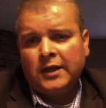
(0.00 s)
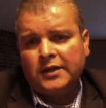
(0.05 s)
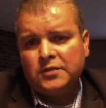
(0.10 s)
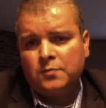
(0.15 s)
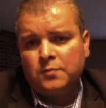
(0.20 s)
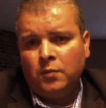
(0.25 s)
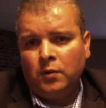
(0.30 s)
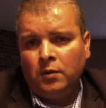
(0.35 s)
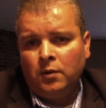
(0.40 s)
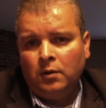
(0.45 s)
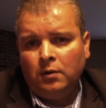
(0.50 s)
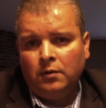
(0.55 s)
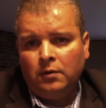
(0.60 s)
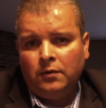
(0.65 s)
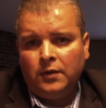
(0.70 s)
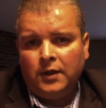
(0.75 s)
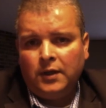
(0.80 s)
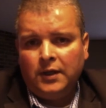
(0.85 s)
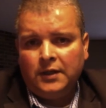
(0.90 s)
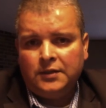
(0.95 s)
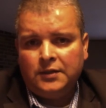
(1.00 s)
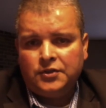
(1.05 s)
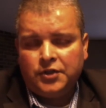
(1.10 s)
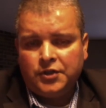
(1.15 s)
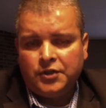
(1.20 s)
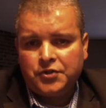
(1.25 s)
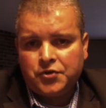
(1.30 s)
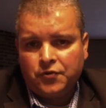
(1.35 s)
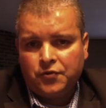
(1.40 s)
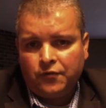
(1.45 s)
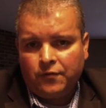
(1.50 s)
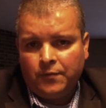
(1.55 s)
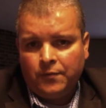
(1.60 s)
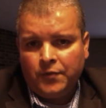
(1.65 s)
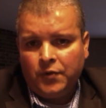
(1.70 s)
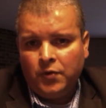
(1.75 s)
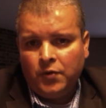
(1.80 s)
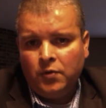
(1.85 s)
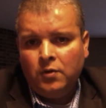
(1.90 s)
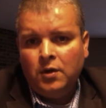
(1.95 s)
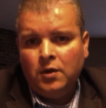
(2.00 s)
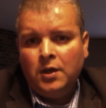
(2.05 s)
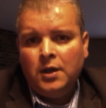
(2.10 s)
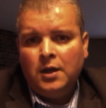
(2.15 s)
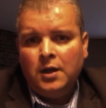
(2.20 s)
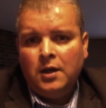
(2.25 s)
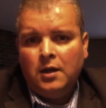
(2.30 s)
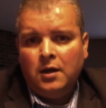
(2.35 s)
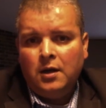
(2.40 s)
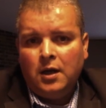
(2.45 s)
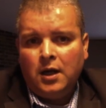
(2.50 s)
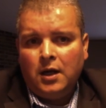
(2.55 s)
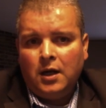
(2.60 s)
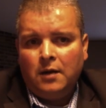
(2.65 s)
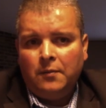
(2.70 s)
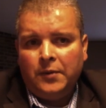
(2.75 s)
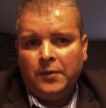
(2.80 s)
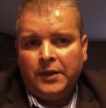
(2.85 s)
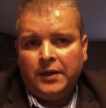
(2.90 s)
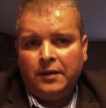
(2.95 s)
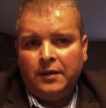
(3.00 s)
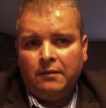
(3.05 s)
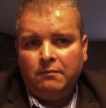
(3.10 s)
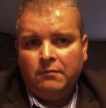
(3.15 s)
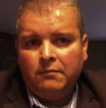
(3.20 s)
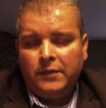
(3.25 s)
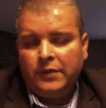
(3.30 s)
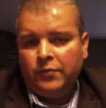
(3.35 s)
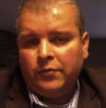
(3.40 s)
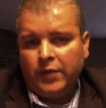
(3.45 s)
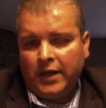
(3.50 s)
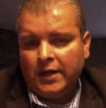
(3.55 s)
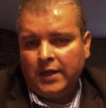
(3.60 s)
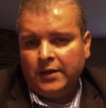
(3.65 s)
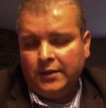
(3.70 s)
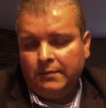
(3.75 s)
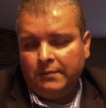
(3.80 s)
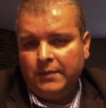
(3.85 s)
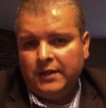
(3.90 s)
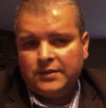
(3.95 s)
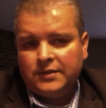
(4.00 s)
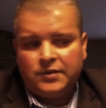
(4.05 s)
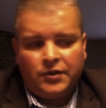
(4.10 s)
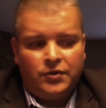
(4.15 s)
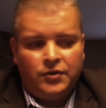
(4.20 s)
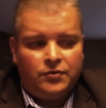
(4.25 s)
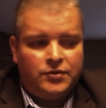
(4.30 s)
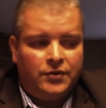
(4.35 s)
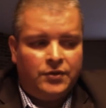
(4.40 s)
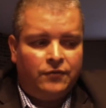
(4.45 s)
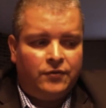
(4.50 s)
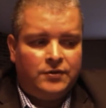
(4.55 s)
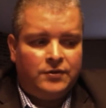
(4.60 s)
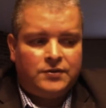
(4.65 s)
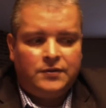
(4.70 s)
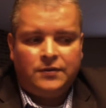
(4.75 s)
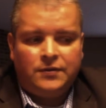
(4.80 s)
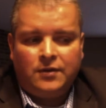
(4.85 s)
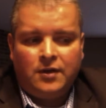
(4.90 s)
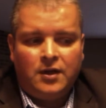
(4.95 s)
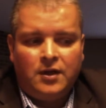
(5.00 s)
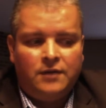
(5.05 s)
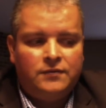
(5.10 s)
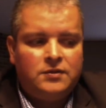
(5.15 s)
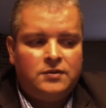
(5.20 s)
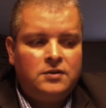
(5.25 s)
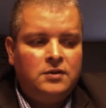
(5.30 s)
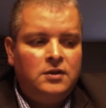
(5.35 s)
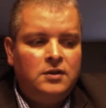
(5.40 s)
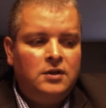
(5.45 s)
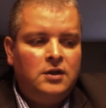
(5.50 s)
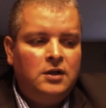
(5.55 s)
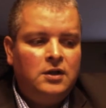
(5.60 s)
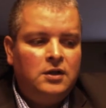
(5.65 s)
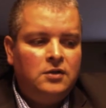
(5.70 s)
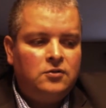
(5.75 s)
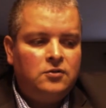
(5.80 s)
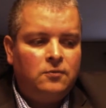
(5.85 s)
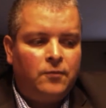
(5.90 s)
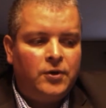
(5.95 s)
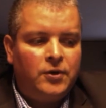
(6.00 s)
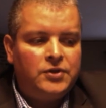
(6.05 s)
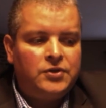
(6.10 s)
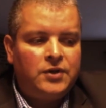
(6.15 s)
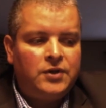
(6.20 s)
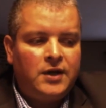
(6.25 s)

a small gesture from you, but in reality makes a huge difference in their lives. Suppression